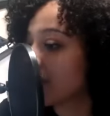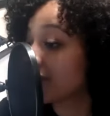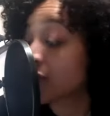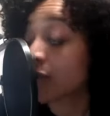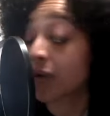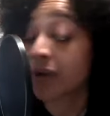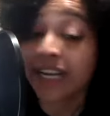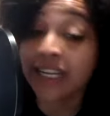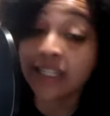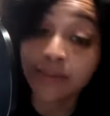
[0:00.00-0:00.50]
of
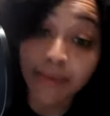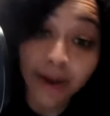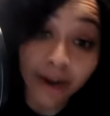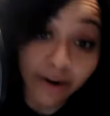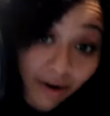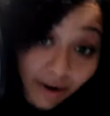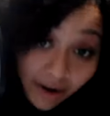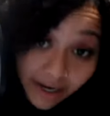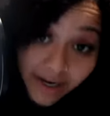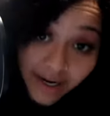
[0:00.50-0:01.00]
tour dates around
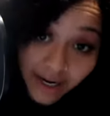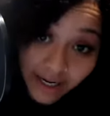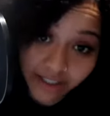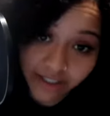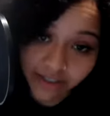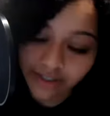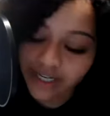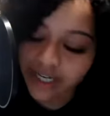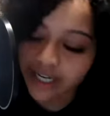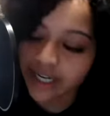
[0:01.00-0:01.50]
our
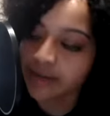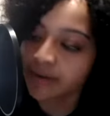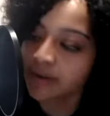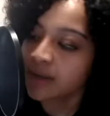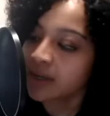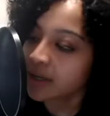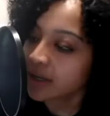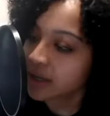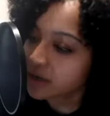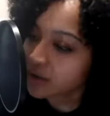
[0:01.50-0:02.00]
country,
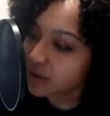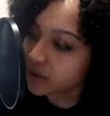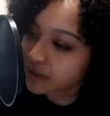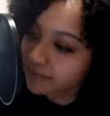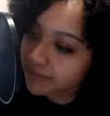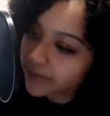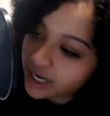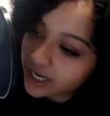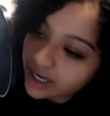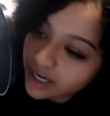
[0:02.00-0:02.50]
North
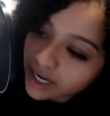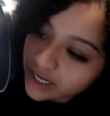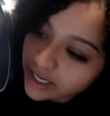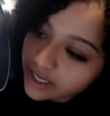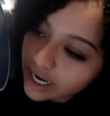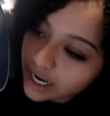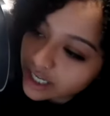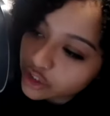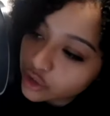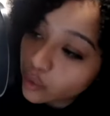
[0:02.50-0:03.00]
America. You
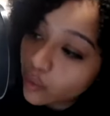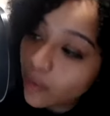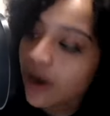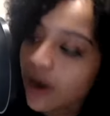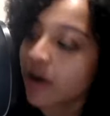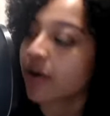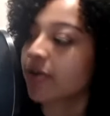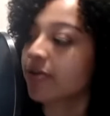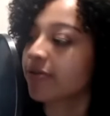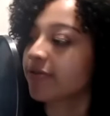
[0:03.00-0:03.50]
got
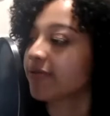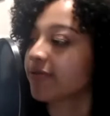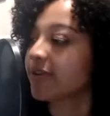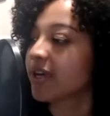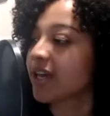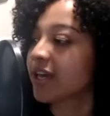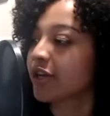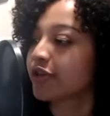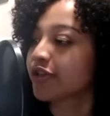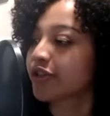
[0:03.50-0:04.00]
12.
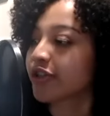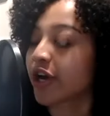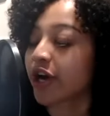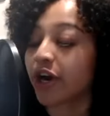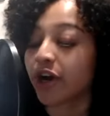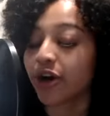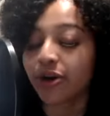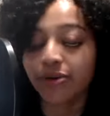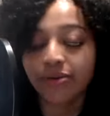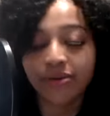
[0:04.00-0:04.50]

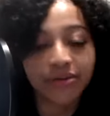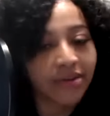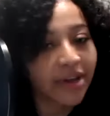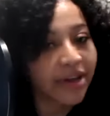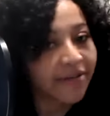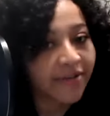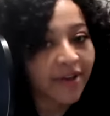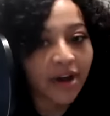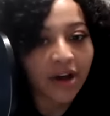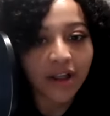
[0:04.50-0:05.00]
So
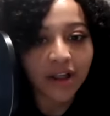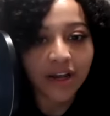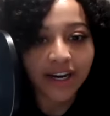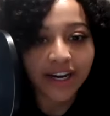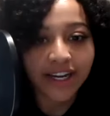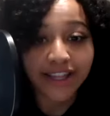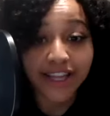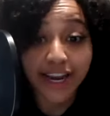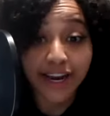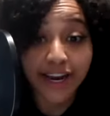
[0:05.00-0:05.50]
if y'all are
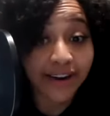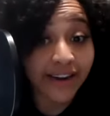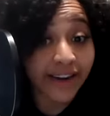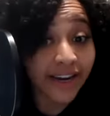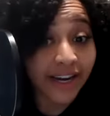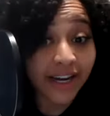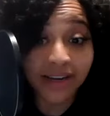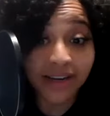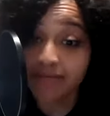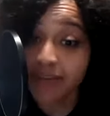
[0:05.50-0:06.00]
in the
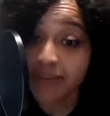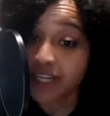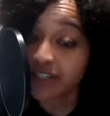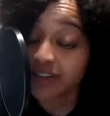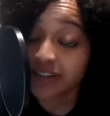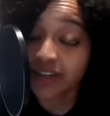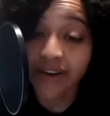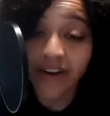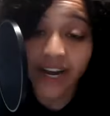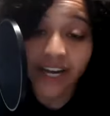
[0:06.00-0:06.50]
area, make
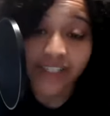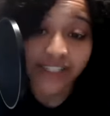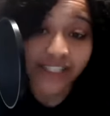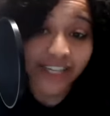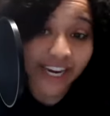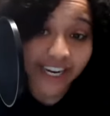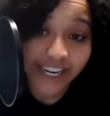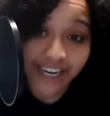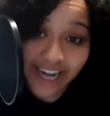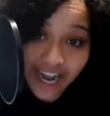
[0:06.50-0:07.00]
sure you guys
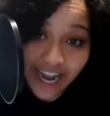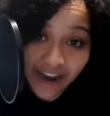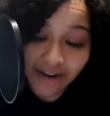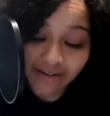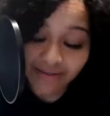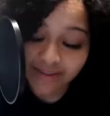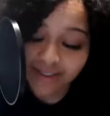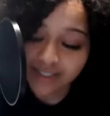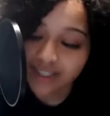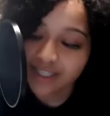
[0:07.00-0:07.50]
check it
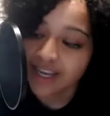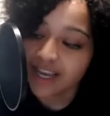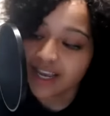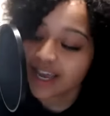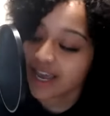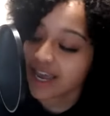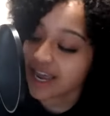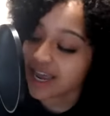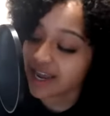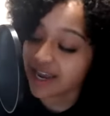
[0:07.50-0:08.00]
out.
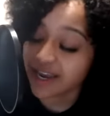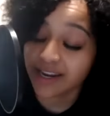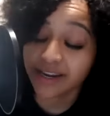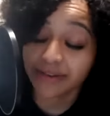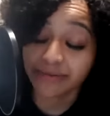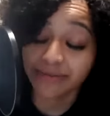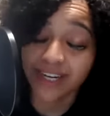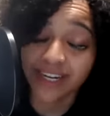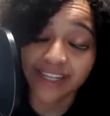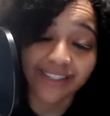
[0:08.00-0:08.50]
And
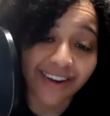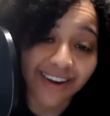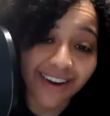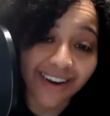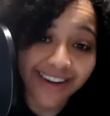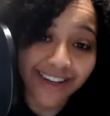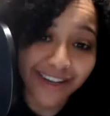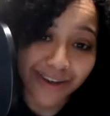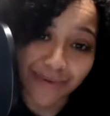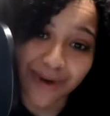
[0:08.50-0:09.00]
it was nice
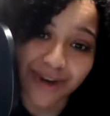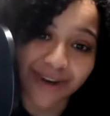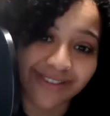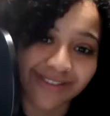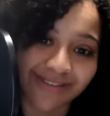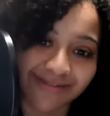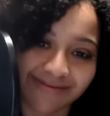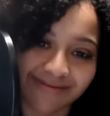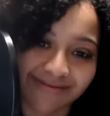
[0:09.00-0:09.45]
talking to you, Will.